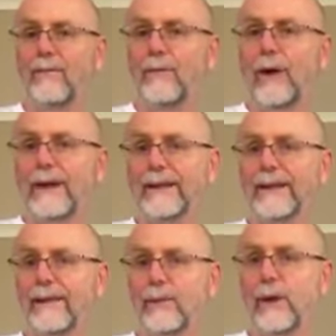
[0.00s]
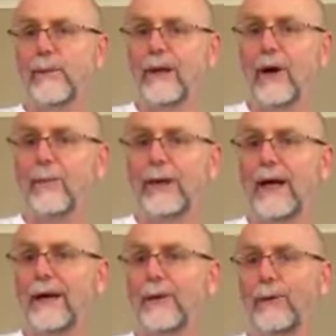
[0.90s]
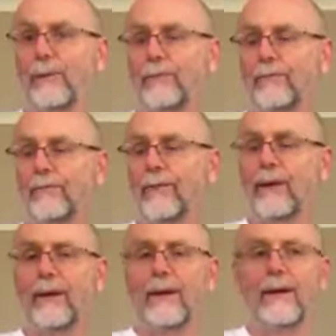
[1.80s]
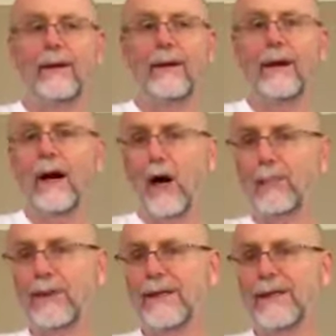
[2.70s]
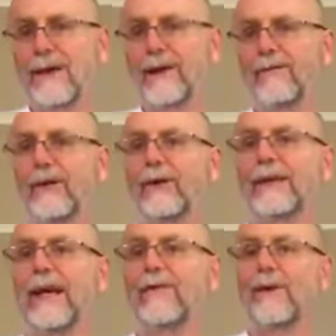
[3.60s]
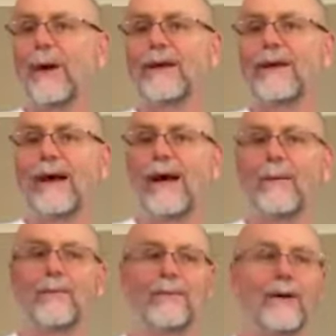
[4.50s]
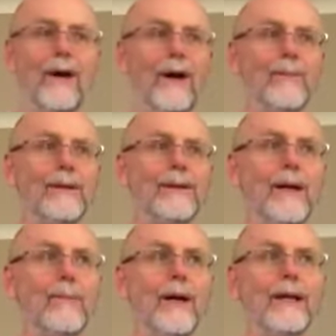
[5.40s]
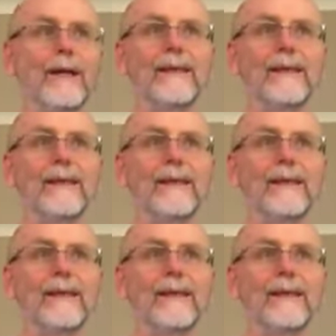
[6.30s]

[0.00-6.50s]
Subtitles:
rests where we don't play at all. I hope this is not confusing everyone. I hope it's making